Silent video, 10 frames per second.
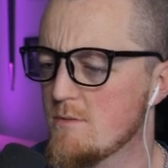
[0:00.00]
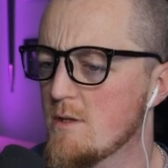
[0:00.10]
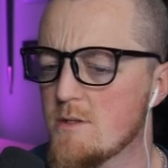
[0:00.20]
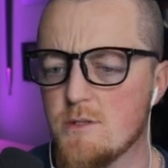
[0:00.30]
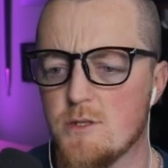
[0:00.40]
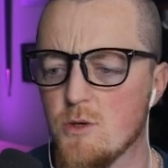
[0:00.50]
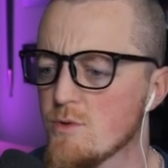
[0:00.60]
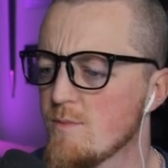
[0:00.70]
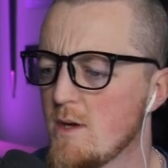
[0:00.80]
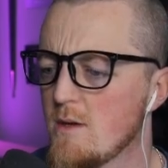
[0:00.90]

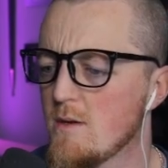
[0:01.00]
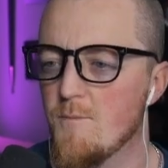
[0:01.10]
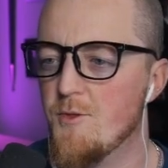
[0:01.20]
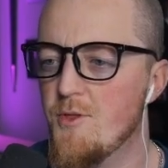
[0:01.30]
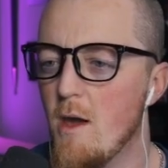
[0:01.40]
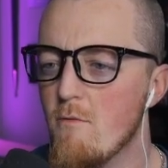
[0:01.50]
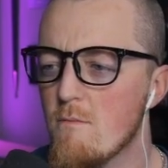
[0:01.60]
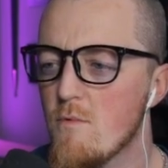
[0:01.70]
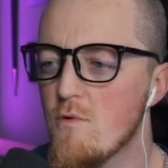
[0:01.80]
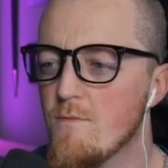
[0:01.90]
Excuse me? Did they
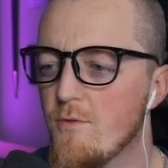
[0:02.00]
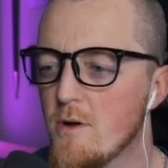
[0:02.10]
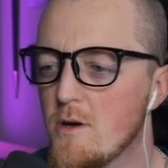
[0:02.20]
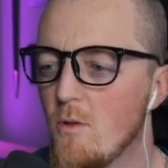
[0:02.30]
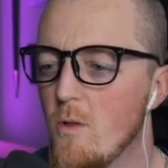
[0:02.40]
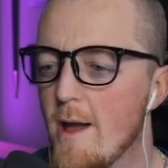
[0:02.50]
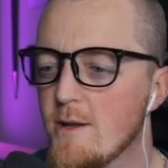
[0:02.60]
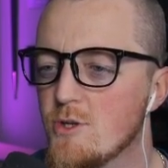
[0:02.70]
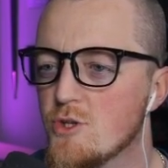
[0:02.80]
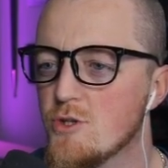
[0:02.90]
remove the
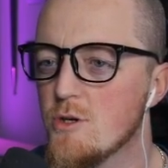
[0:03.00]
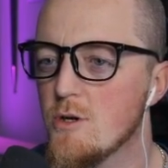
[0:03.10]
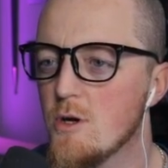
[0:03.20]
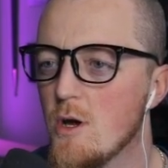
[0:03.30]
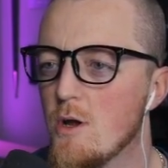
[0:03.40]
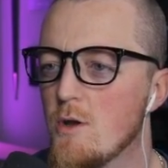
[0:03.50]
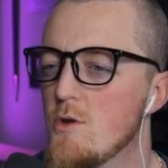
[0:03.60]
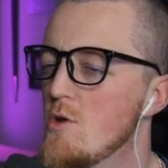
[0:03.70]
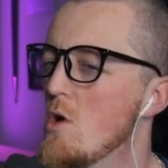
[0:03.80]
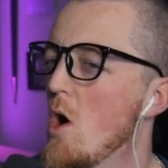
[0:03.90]
glitch?
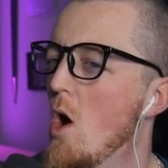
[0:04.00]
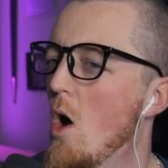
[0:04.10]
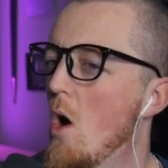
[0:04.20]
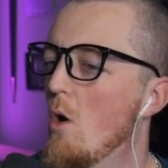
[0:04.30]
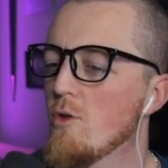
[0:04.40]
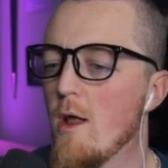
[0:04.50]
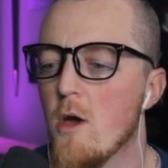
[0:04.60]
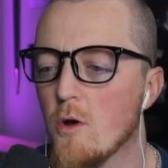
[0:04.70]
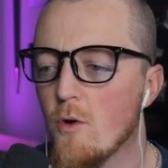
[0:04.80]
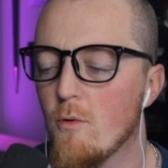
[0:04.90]
No. Hold on.
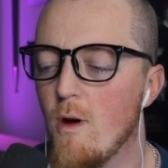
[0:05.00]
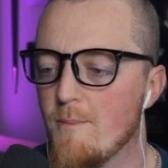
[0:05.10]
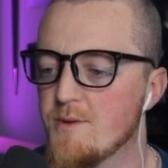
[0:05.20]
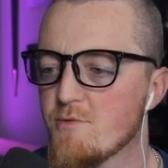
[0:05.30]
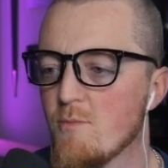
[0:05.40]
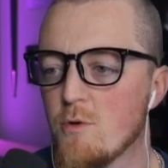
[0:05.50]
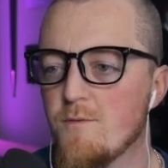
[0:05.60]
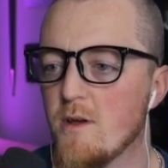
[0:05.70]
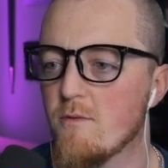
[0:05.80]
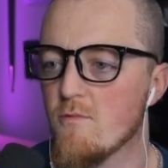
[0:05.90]
Go to weapons,
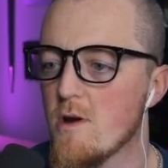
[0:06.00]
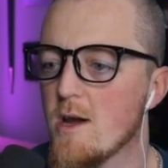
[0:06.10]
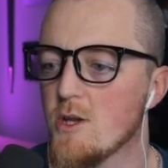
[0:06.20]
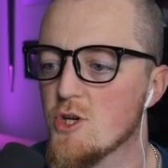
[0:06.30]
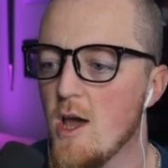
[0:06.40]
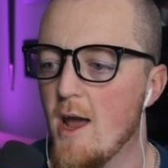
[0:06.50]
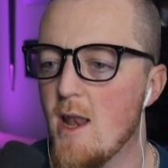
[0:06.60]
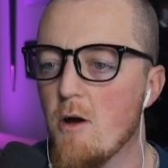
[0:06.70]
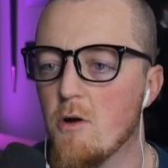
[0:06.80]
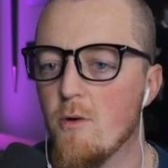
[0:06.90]
remove the enrage, and
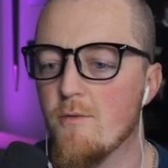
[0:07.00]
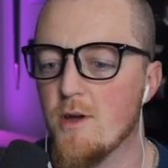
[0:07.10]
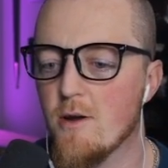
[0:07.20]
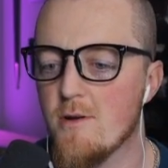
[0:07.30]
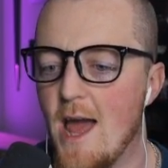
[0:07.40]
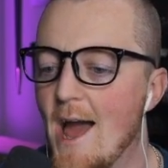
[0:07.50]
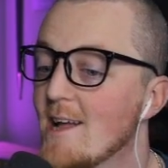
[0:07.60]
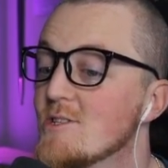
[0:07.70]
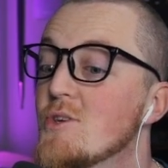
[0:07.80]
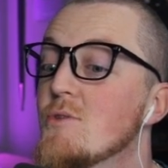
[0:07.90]
now go over here and
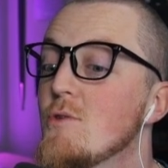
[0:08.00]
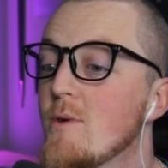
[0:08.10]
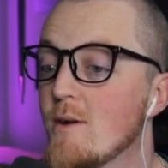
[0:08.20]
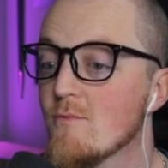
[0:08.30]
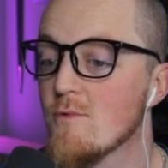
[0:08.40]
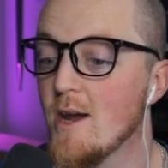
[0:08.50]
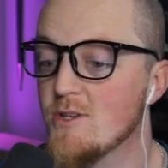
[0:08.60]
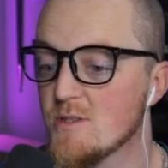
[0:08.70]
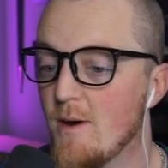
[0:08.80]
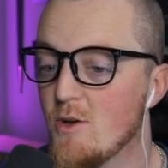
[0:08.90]
add 2
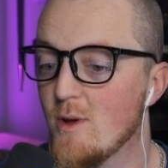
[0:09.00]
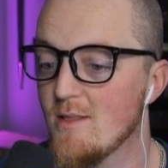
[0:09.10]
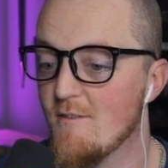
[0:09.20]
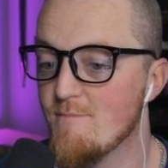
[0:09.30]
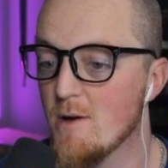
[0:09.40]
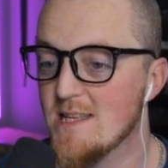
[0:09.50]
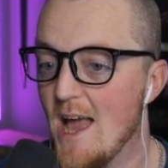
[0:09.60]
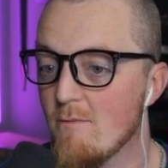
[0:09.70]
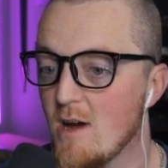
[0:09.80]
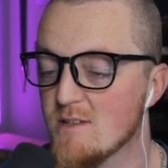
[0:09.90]
enrages by doing left mouse
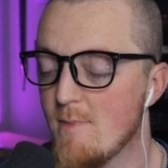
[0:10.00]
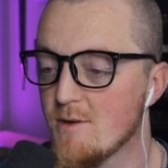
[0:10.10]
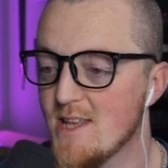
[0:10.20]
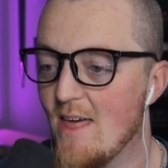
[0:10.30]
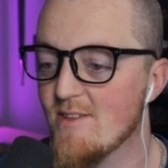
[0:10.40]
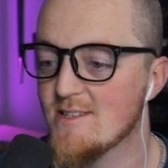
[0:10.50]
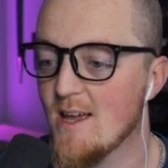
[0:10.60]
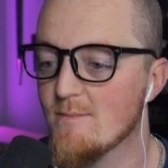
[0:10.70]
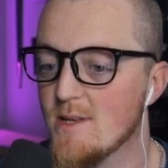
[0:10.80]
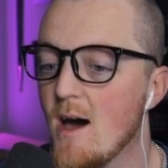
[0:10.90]
and right mouse at the
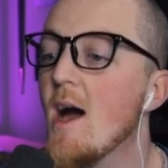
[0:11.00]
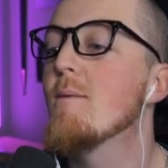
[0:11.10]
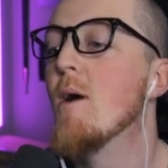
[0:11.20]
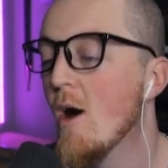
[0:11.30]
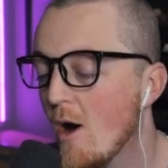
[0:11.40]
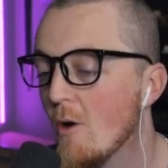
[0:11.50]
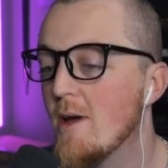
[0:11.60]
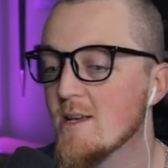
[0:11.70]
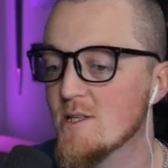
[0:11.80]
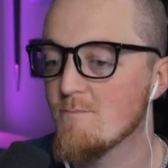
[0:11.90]
same time.
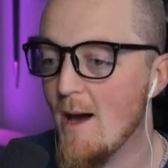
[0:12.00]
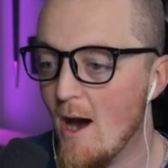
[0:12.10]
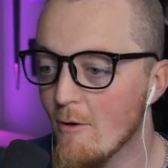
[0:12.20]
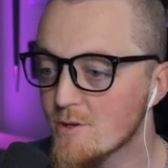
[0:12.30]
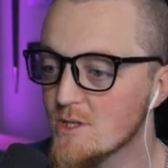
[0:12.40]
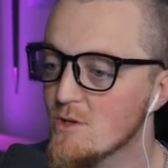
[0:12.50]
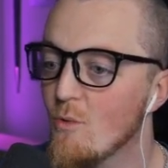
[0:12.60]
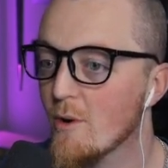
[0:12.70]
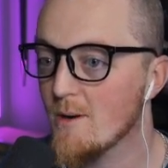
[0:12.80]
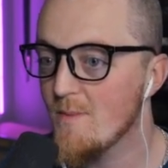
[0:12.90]
Okay, so the powers still
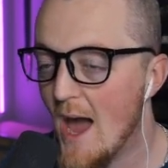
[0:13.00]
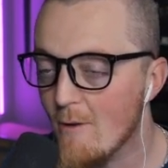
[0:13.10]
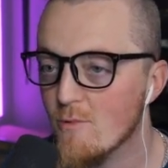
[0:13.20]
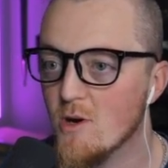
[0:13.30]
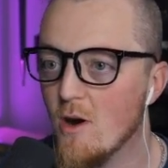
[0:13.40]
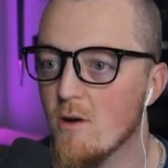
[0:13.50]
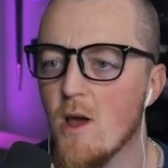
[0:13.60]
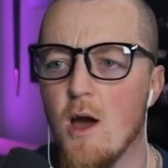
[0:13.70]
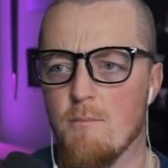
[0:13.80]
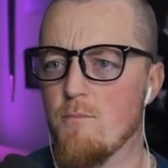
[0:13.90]
work in that regard.
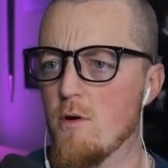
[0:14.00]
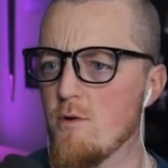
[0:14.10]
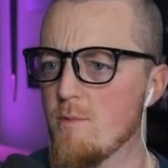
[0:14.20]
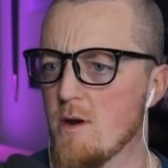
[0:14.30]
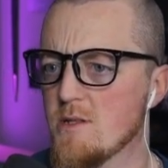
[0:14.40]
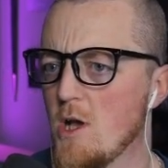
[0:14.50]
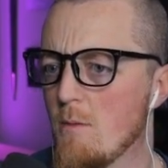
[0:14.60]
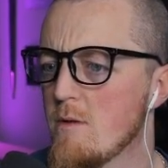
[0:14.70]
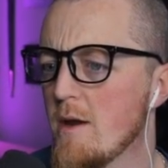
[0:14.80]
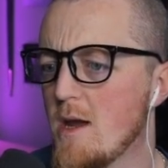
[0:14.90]
What do you mean to tell
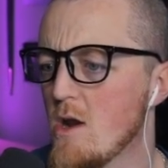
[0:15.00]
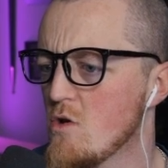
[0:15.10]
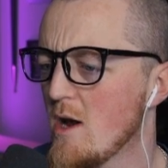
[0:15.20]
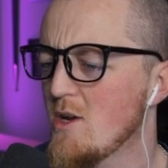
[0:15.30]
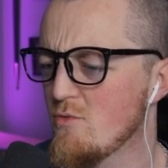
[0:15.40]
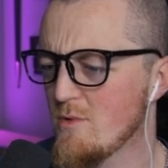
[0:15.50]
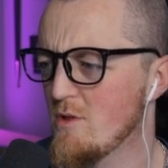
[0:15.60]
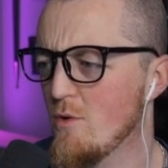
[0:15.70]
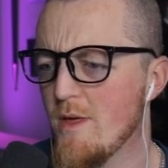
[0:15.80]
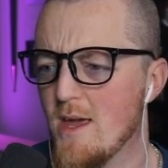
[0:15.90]
me that I can do
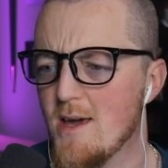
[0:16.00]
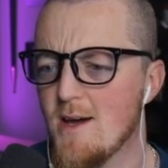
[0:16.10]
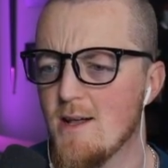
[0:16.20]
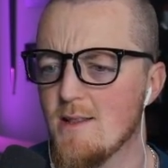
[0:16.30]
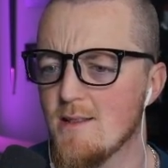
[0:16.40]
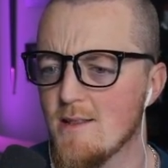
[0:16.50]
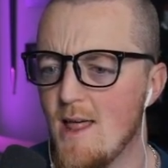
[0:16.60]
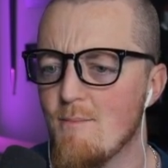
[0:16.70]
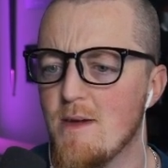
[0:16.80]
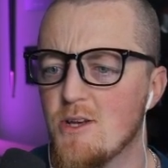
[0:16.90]
clothing?
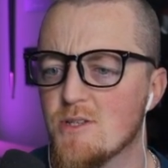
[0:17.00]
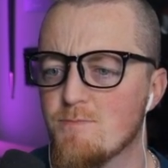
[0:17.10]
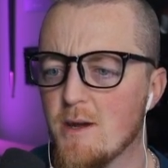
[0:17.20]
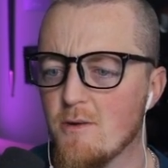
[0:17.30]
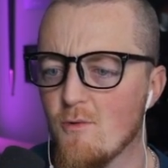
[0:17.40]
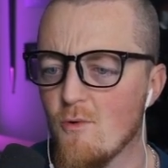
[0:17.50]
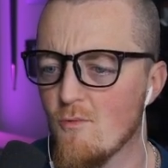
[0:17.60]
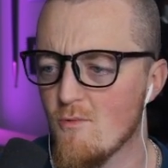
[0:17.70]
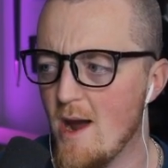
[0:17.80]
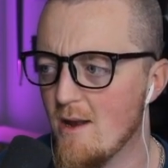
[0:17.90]
Let me just pick
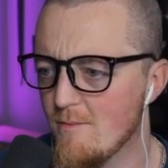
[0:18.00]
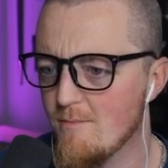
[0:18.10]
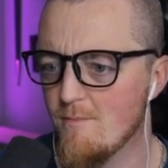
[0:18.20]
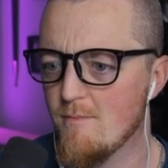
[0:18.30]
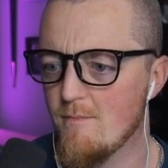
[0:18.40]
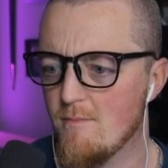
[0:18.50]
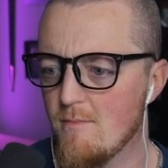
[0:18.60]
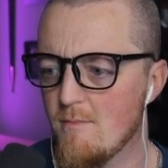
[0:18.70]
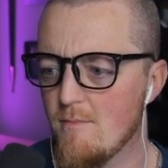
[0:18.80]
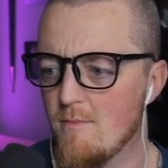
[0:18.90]
random.
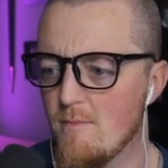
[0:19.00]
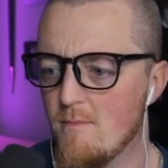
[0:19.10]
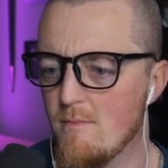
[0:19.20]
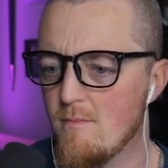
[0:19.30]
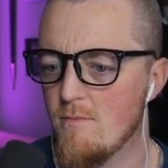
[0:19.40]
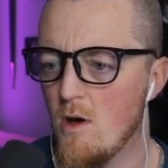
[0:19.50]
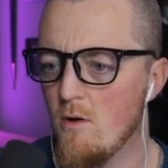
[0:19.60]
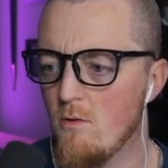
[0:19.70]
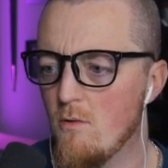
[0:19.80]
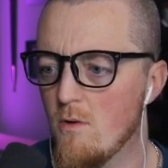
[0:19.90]

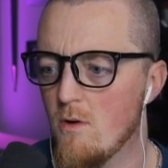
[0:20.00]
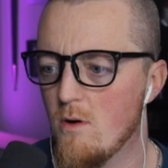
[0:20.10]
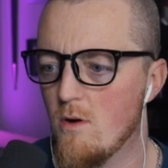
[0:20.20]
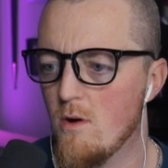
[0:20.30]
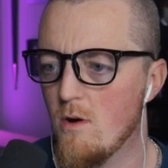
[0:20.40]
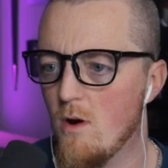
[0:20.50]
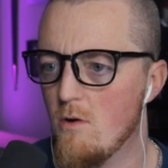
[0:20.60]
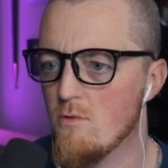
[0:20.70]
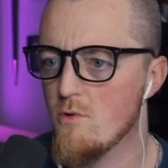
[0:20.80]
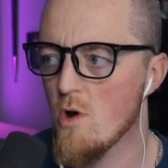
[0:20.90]
No.
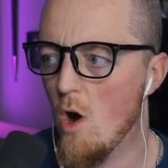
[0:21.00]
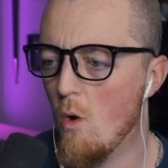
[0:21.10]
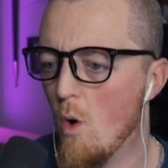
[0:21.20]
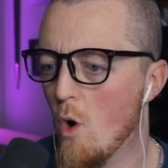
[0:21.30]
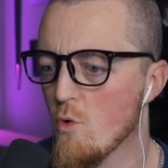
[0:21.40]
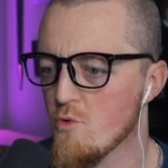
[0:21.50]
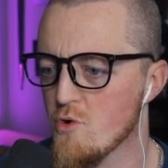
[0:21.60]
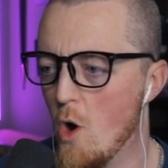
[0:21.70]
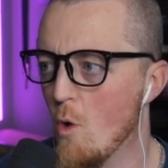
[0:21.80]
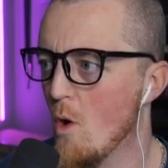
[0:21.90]
Oh no. Oh
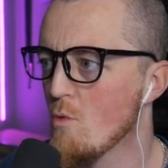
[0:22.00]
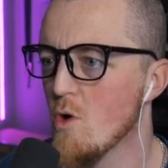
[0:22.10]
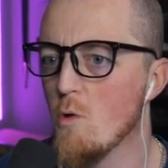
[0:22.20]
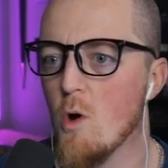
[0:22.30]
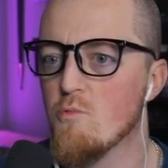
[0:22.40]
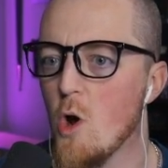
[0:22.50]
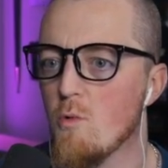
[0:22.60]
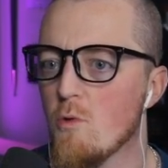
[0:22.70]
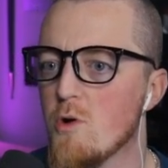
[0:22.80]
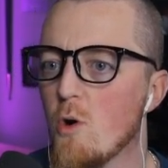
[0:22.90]
no. Oh no. Oh
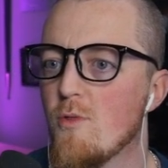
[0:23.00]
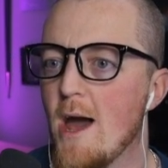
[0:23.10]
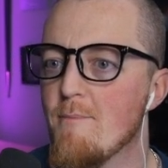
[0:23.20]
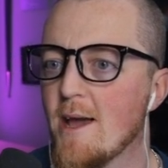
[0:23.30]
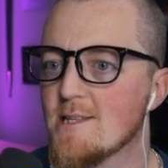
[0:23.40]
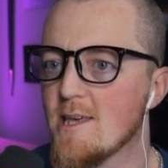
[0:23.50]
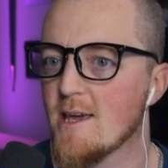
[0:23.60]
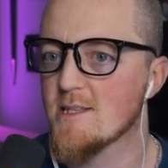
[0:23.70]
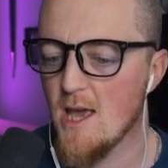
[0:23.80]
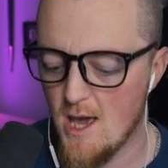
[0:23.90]
no. Oh no. That makes things